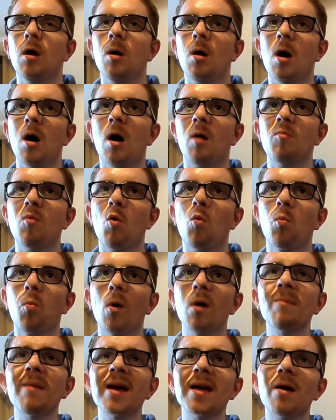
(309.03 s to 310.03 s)

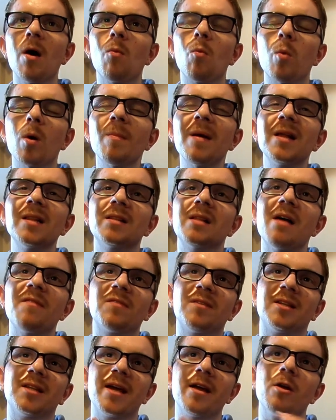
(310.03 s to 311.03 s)
One of my
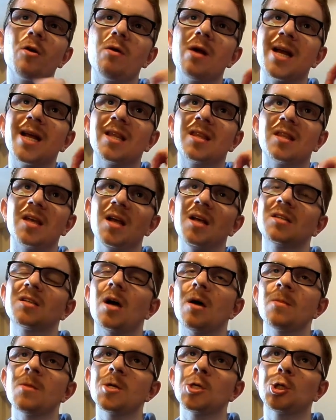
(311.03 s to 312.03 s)
left lingering things
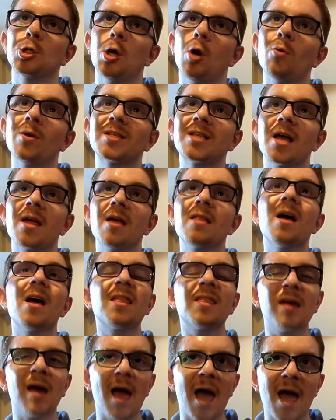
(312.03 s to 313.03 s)
on this show is that
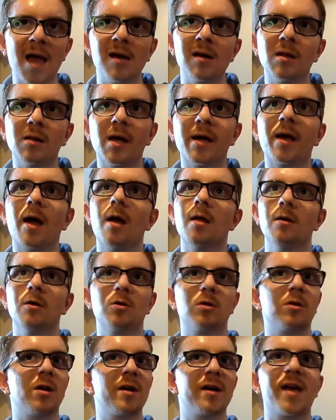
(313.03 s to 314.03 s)
at the end,
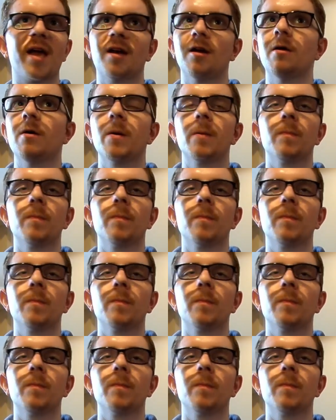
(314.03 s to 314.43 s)
again,